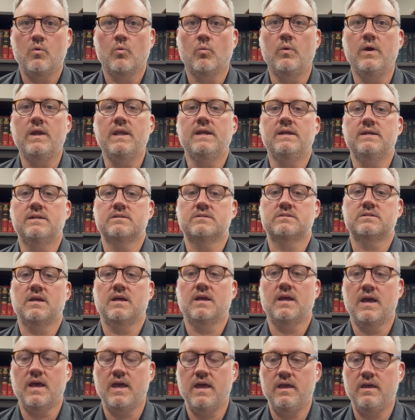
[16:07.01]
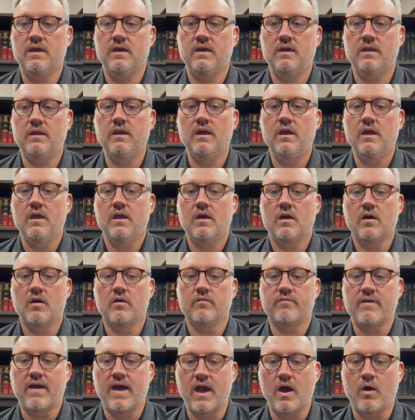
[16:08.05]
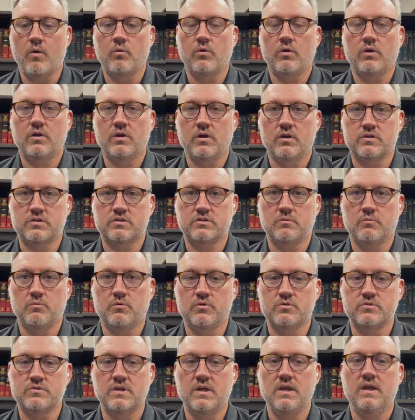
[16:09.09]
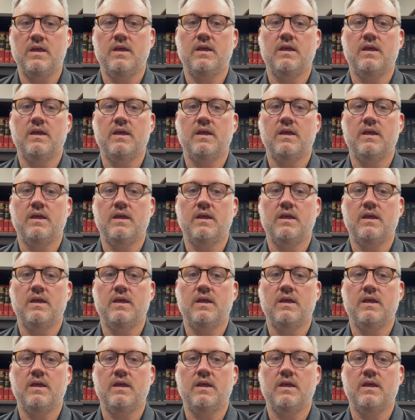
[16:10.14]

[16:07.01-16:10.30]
We need to stay ahead of our customers